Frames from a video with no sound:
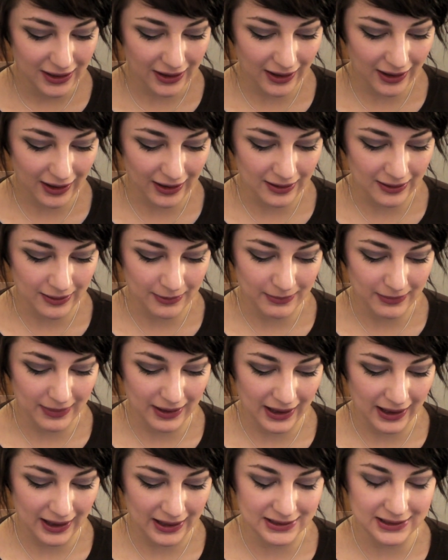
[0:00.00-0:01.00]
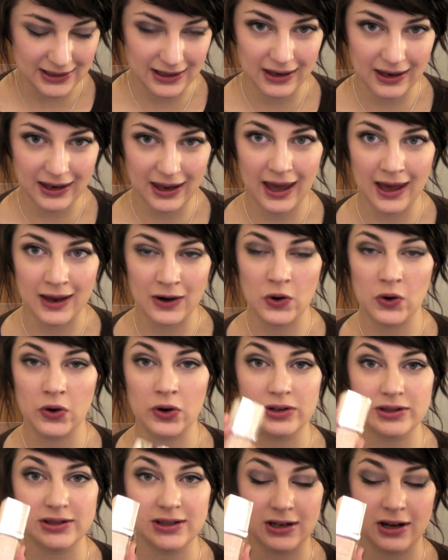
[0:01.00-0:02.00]
And it can
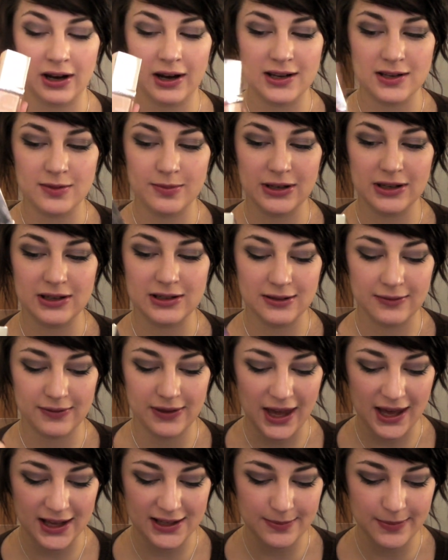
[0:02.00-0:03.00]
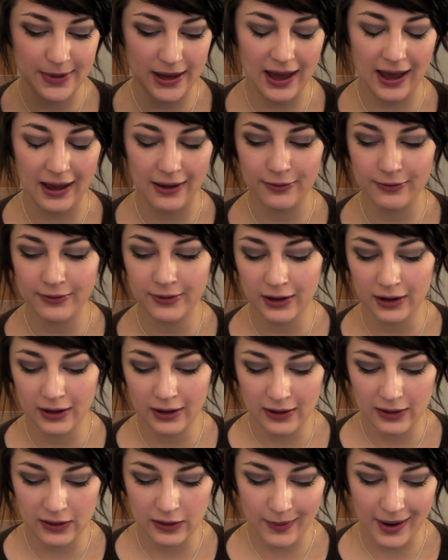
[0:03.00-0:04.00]
oxidise because of the SPF.
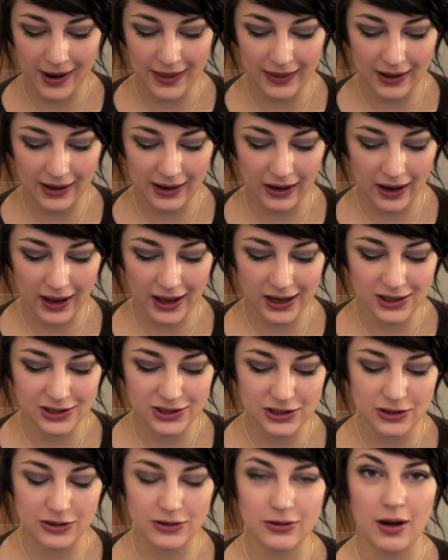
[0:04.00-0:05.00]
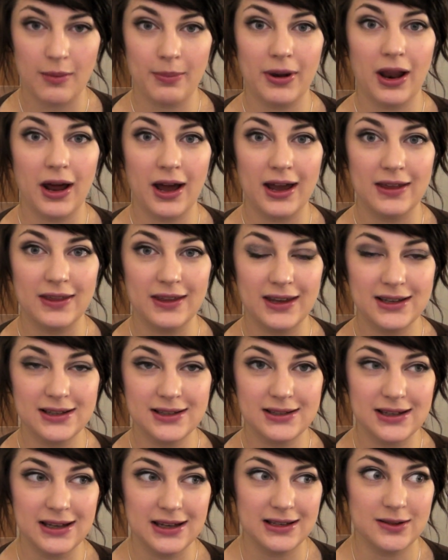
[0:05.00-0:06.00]
The way that I like to apply
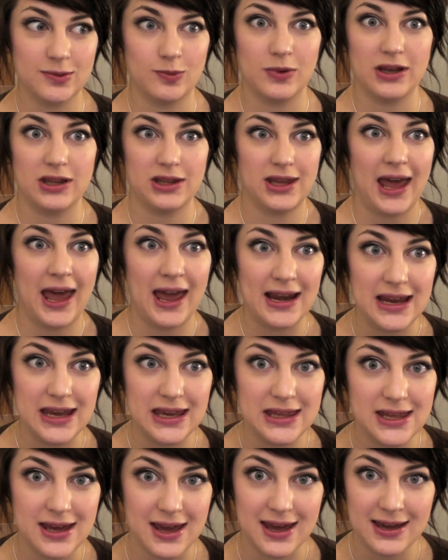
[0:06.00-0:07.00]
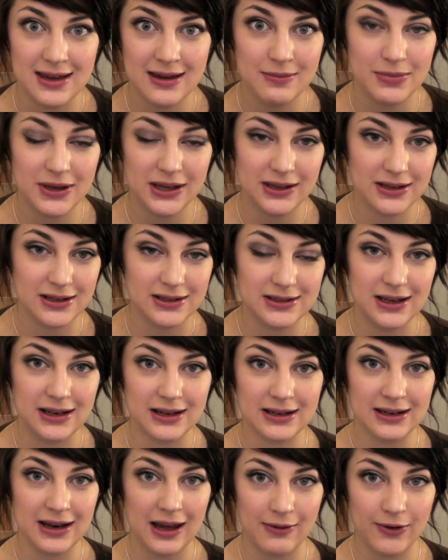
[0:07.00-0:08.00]
this is with anything, because
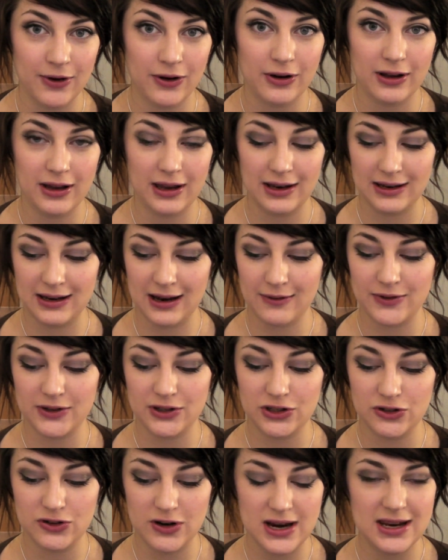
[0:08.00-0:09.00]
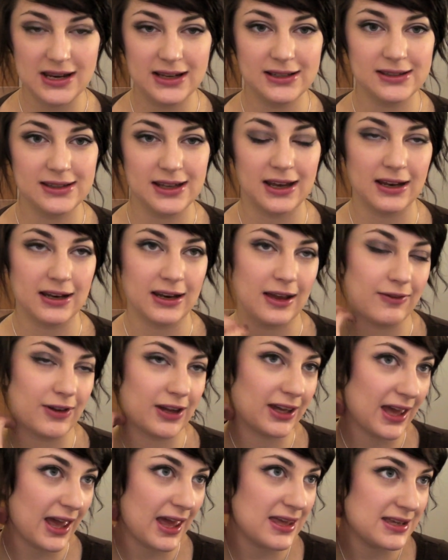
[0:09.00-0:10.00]
it never streaks, it never
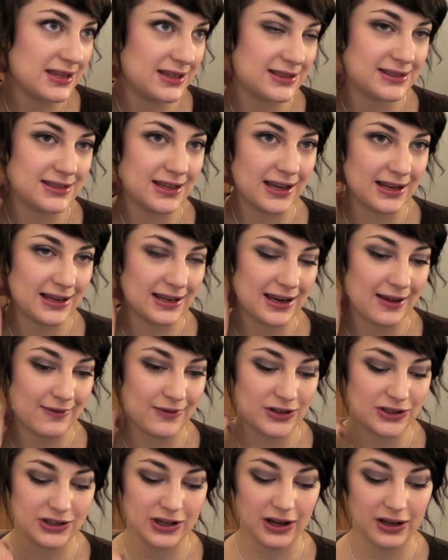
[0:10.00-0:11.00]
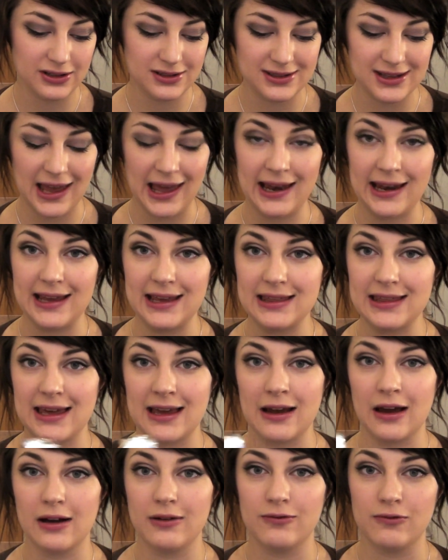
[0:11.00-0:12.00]
cakes, it never does
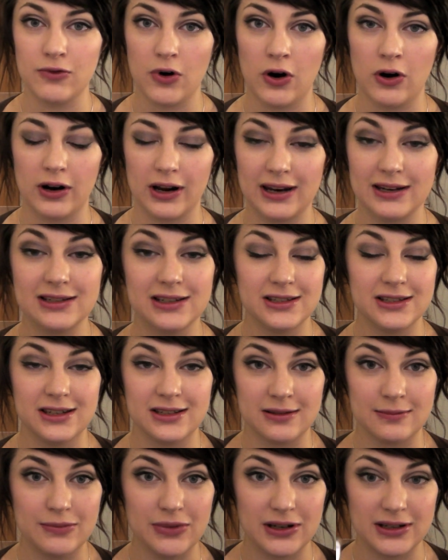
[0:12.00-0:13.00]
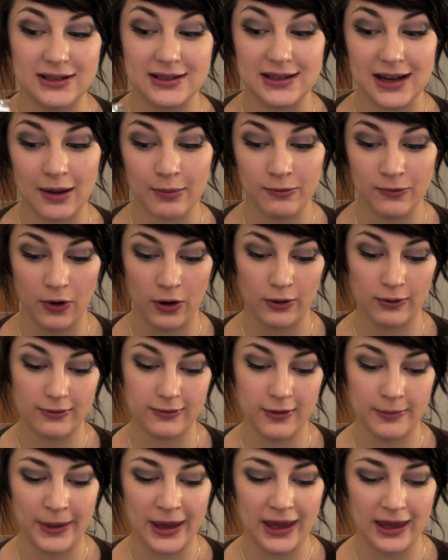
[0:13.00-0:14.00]
anything wrong. It doesn't put a step wrong
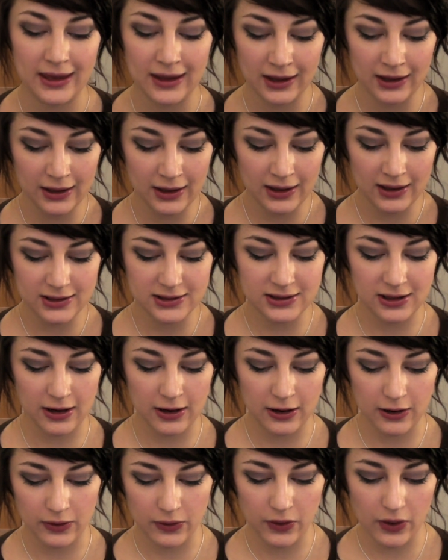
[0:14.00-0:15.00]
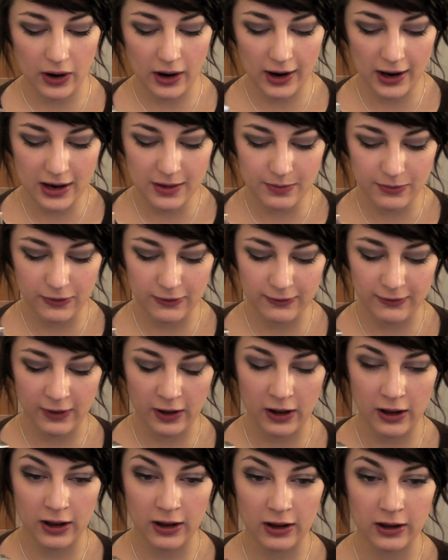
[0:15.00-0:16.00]
for me. So I
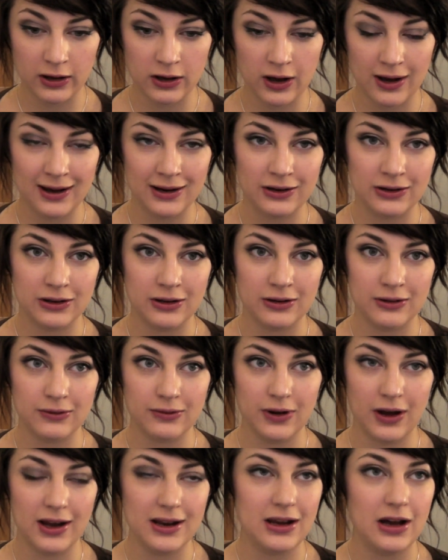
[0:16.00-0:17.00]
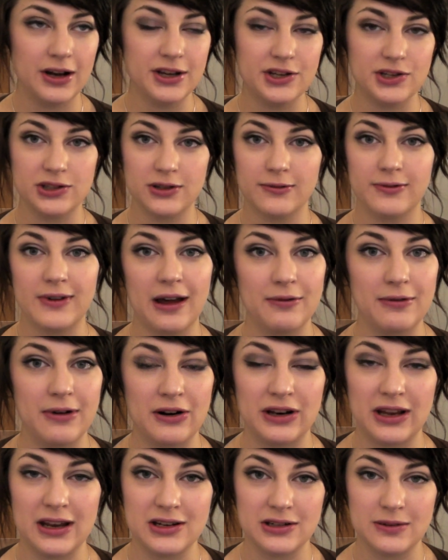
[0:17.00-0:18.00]
prefer kind of, I used a flat
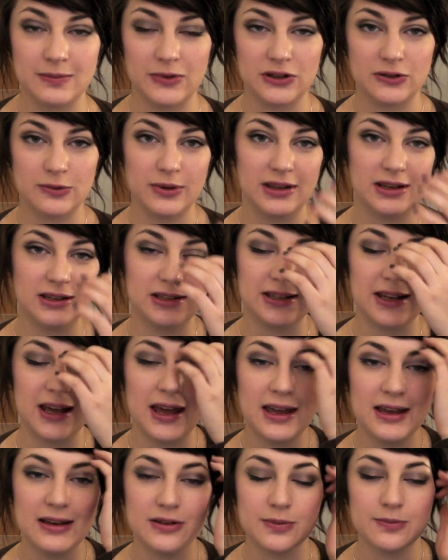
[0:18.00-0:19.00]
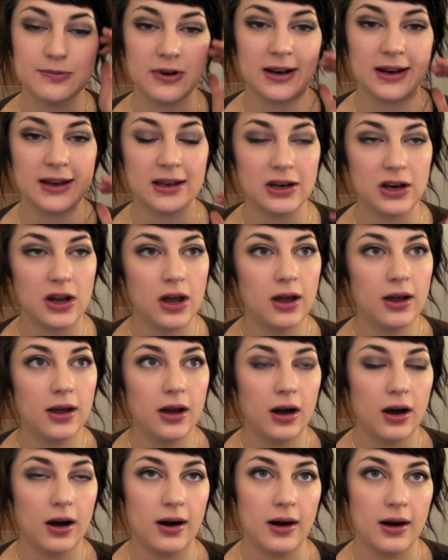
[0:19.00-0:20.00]
foundation brush with it today, it's brilliant.
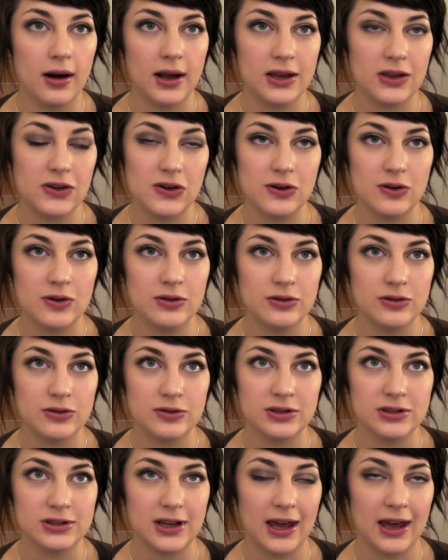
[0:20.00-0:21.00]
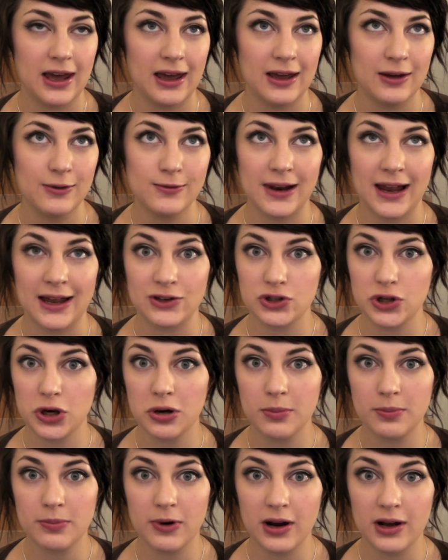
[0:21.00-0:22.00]
I used a flat
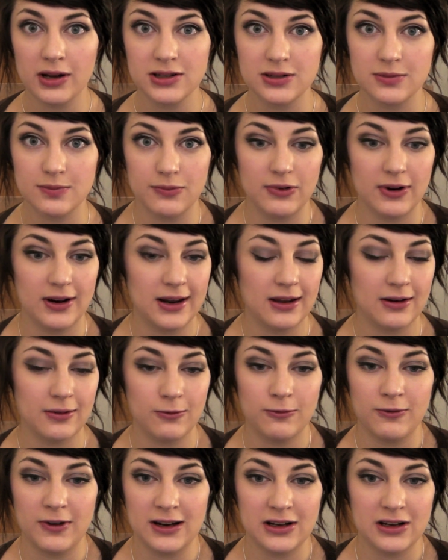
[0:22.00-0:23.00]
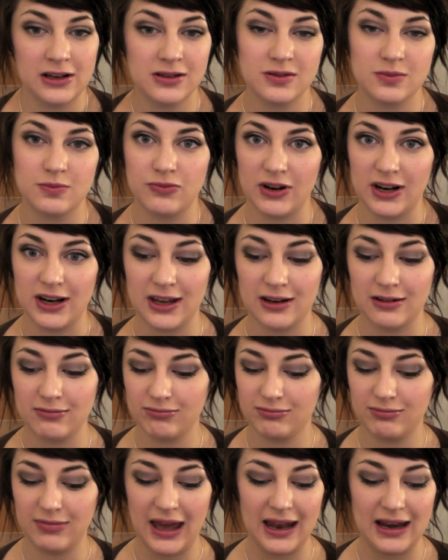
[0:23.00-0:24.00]
top brush, brilliant, fingers, brilliant,
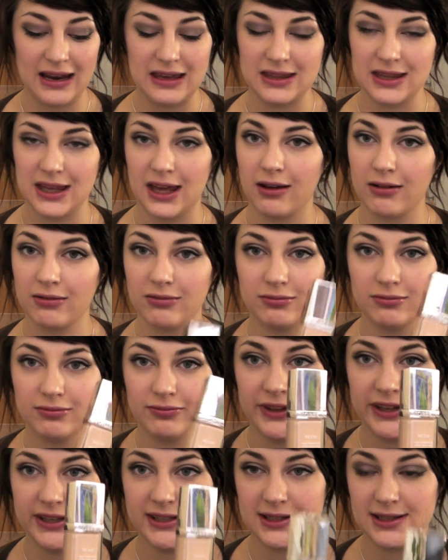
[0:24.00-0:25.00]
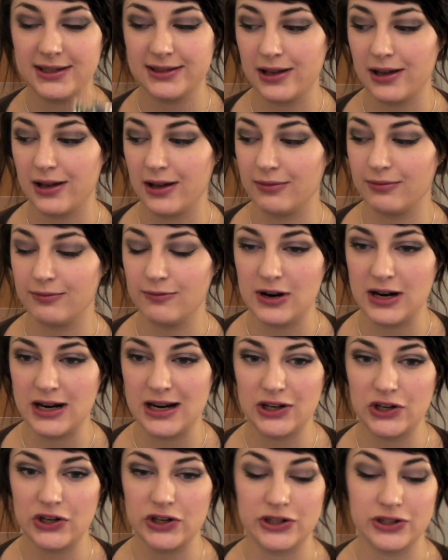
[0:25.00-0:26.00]
anything. This is a
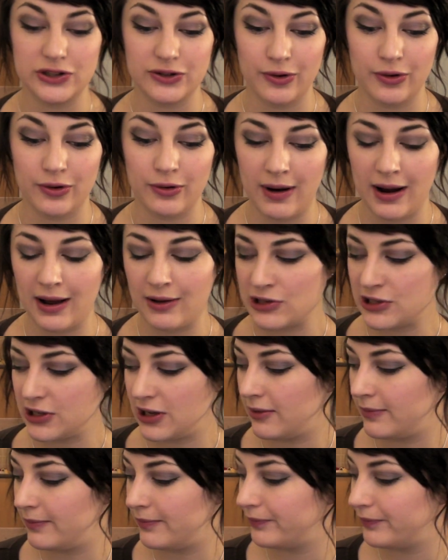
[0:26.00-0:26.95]
really good all-rounder.